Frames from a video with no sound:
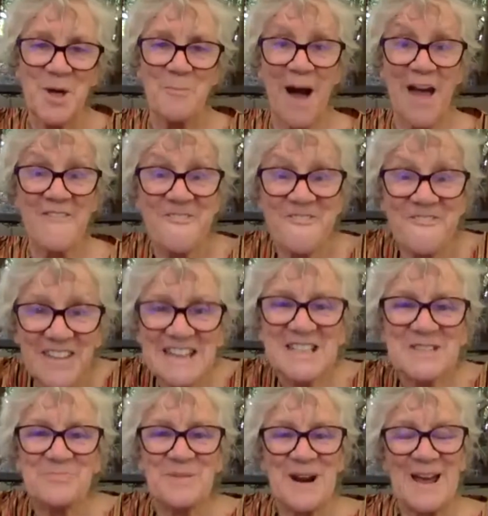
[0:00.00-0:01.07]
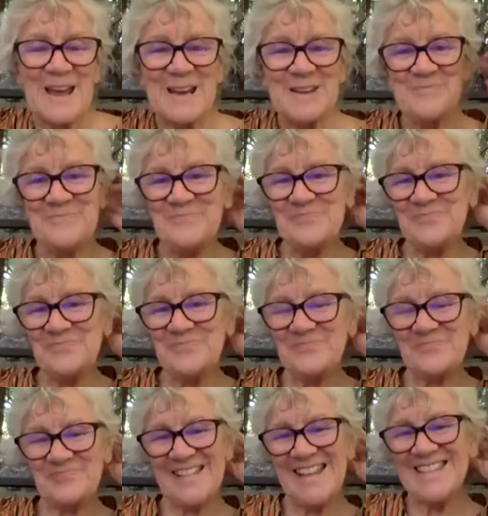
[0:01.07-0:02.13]
my feet brain,
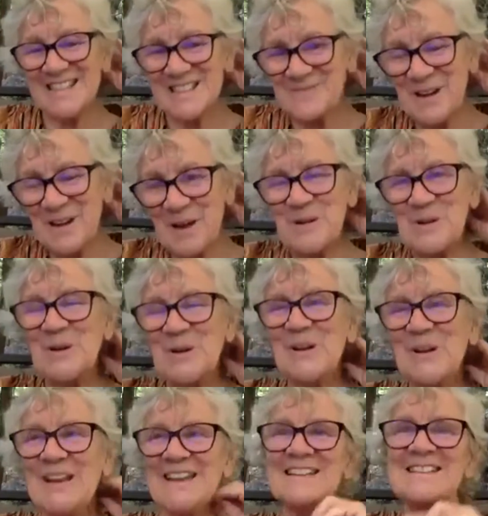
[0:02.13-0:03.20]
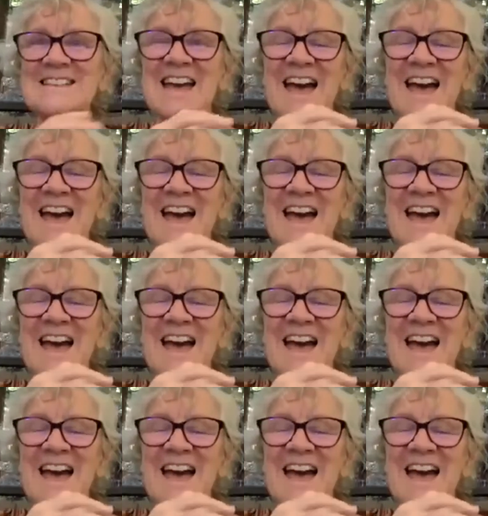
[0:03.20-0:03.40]
this is what I'm calling it,